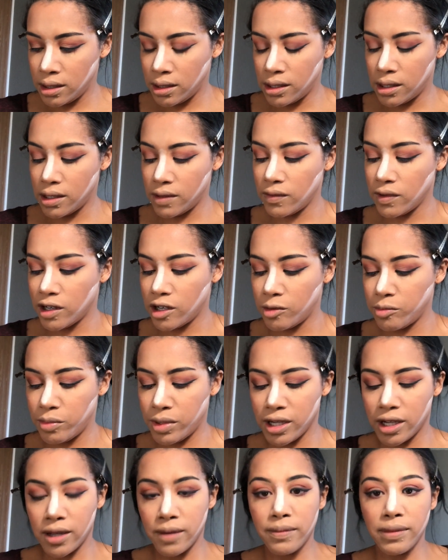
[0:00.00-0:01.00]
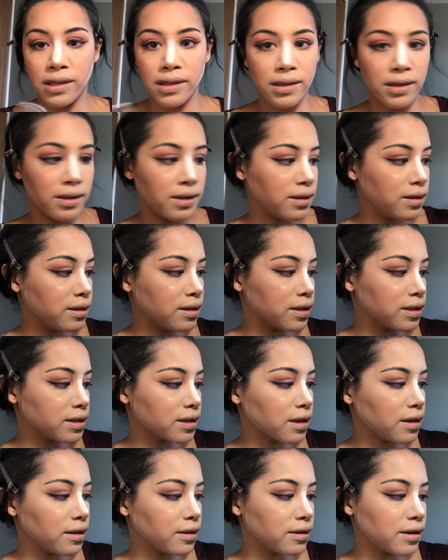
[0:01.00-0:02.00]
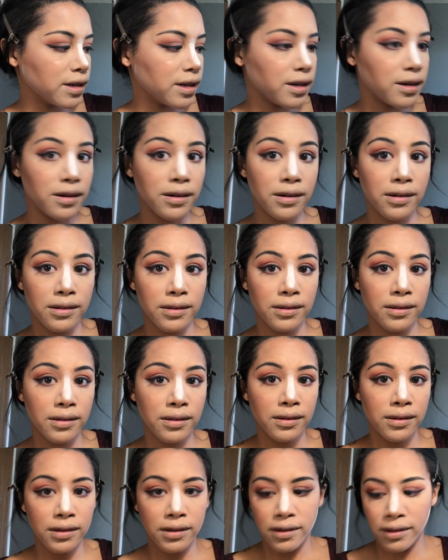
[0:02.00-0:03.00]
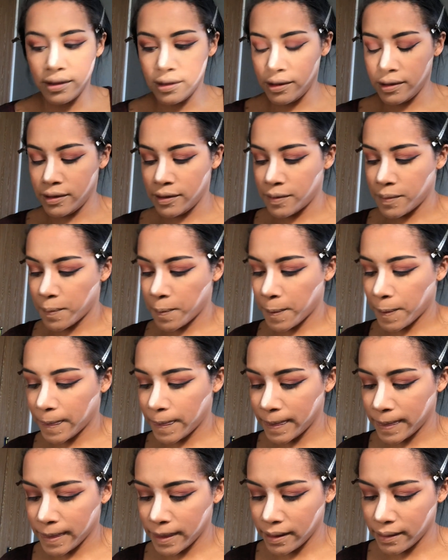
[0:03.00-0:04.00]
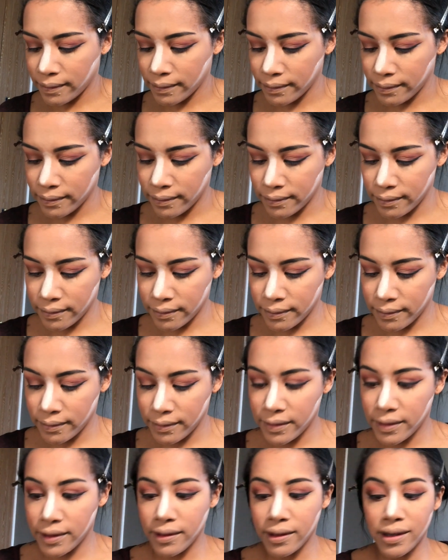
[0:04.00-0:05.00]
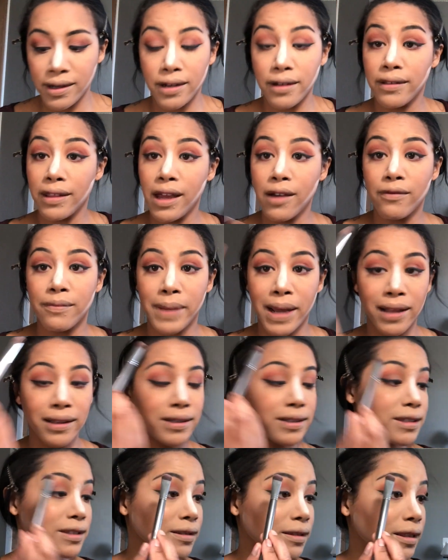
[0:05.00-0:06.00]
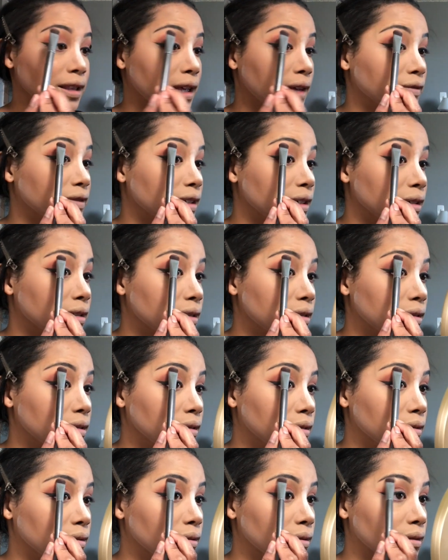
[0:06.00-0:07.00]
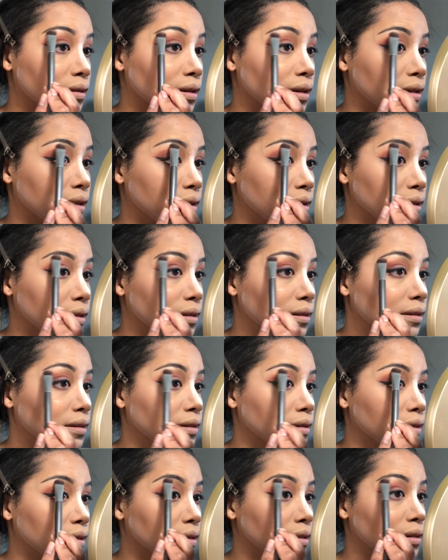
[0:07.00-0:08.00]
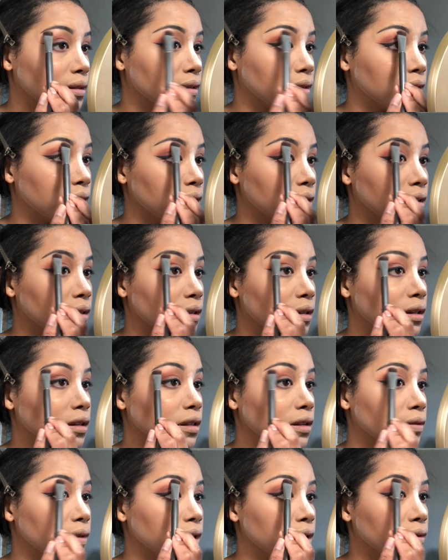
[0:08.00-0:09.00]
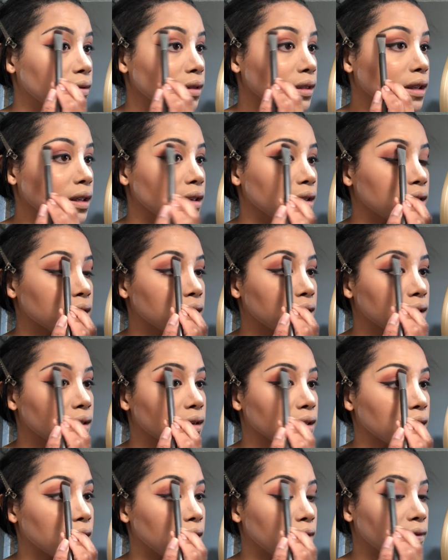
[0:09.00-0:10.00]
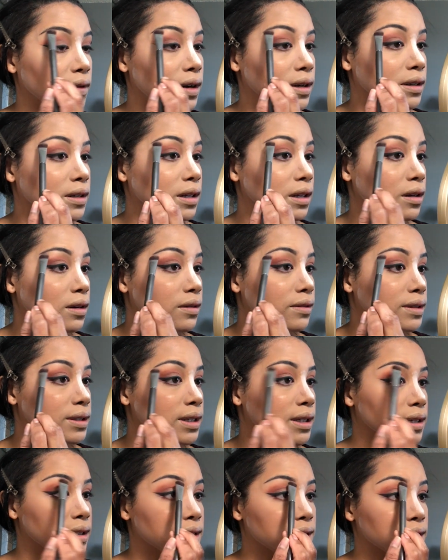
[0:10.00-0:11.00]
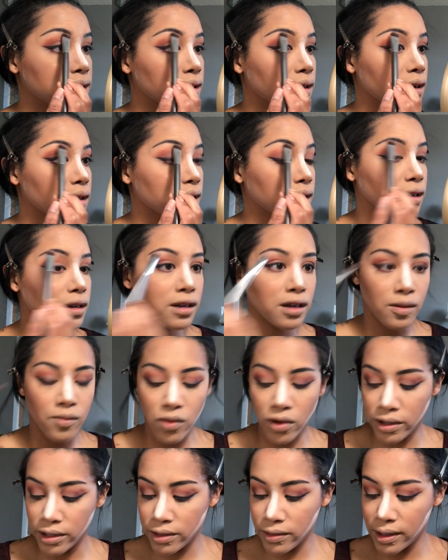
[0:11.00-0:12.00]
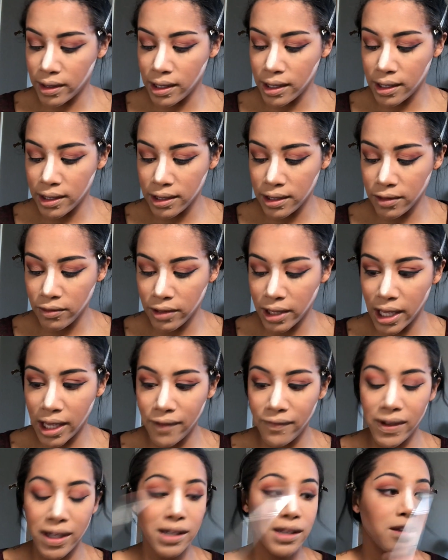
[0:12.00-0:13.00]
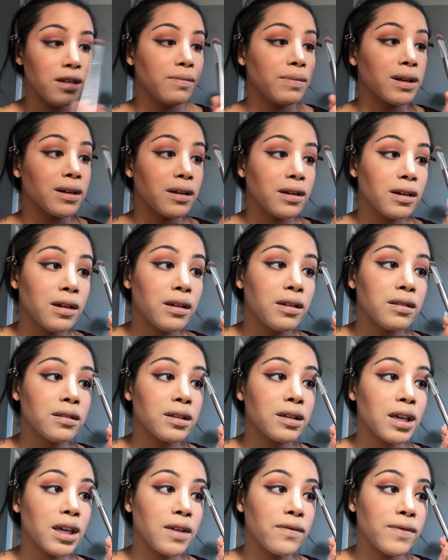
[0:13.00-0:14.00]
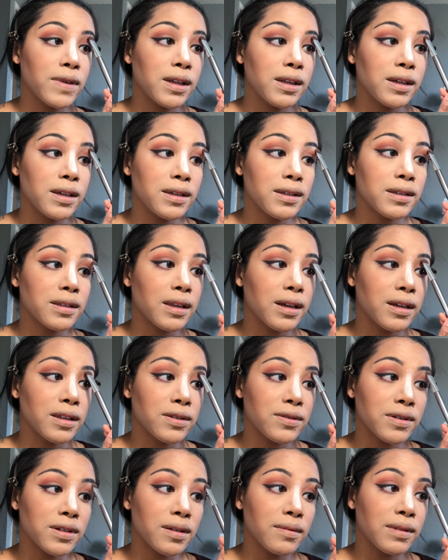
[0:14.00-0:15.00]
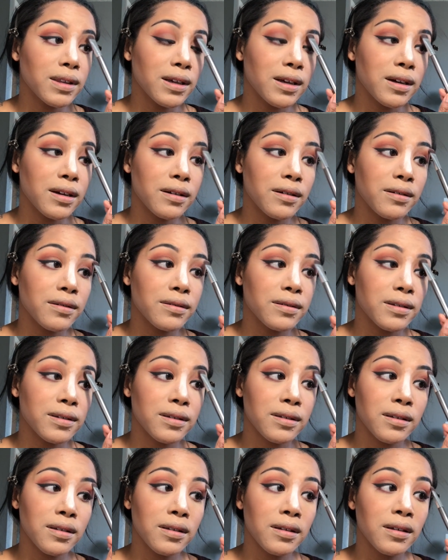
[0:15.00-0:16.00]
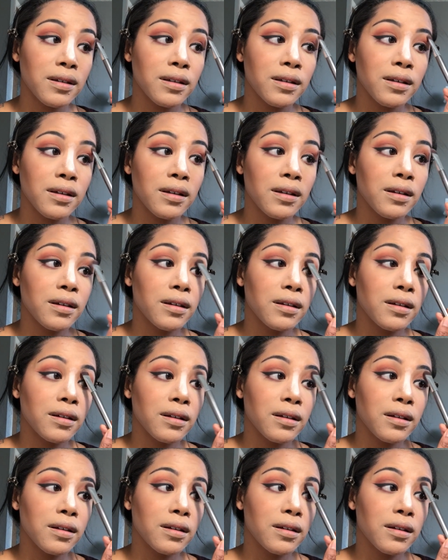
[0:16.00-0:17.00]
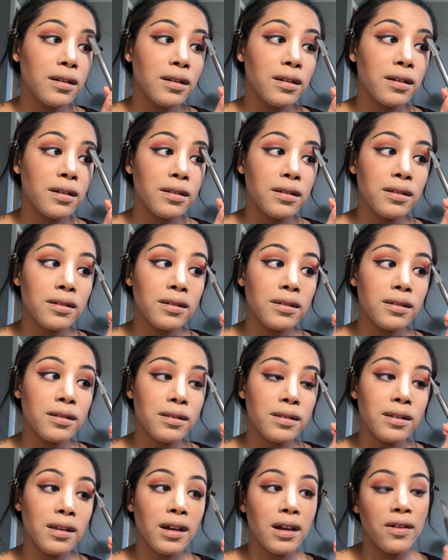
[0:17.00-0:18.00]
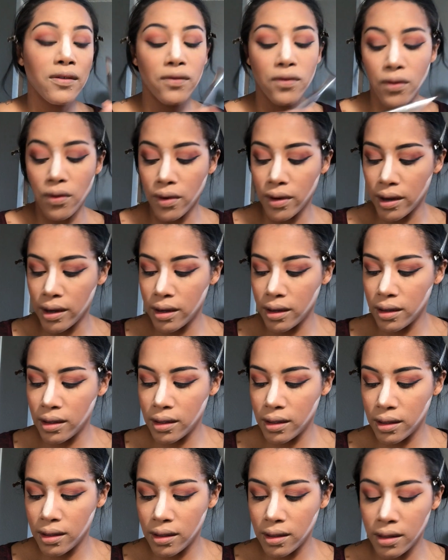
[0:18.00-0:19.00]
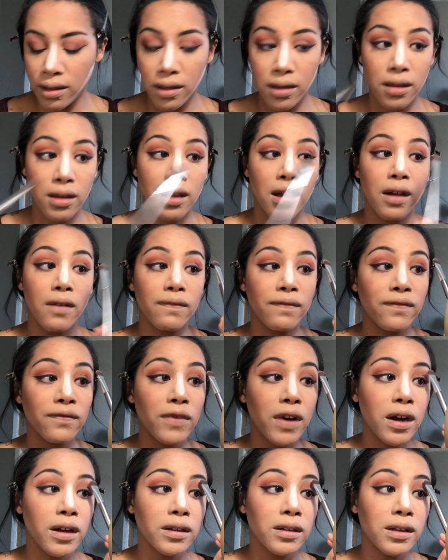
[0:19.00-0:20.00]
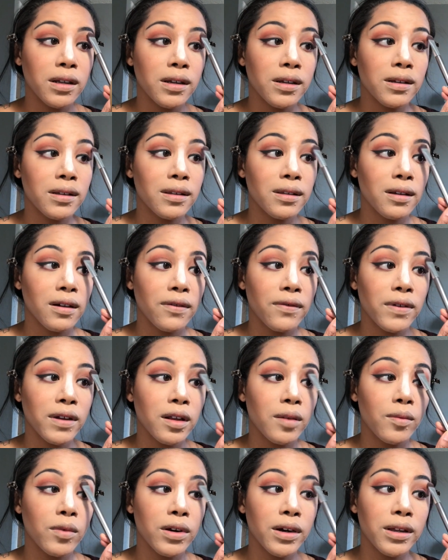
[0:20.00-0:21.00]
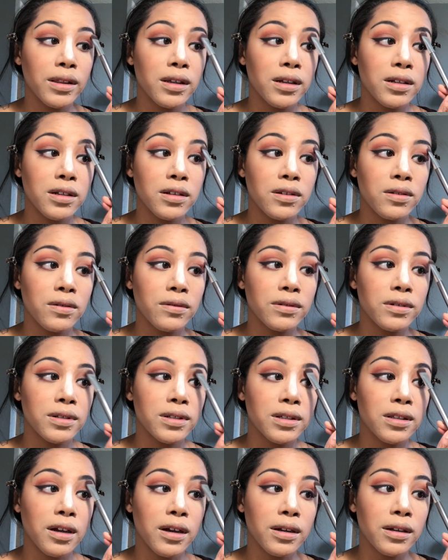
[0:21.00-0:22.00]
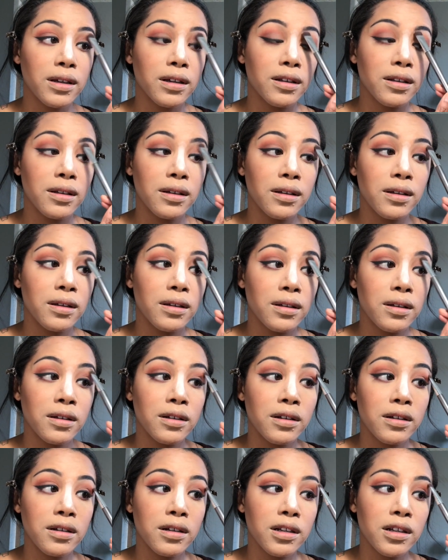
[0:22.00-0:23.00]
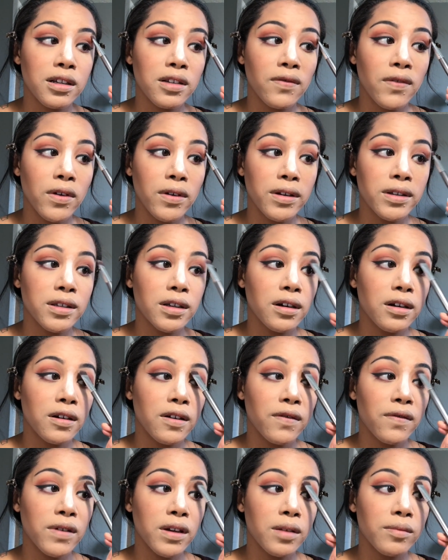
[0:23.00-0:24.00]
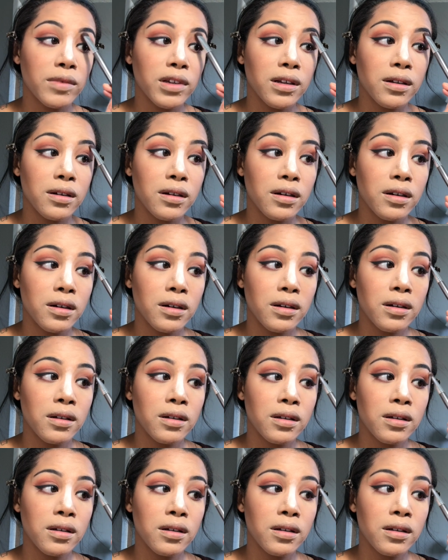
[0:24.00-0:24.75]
And we're going to pick up this color here. You can tell that palette's loved too, right? Though I don't think Kat Von D owns any stock in anymore, so I think it's still KVD, but the KVD stands for something else. It doesn't stand for Kat Von D itself anymore. I think she sold her stock and she's just focusing on her family and her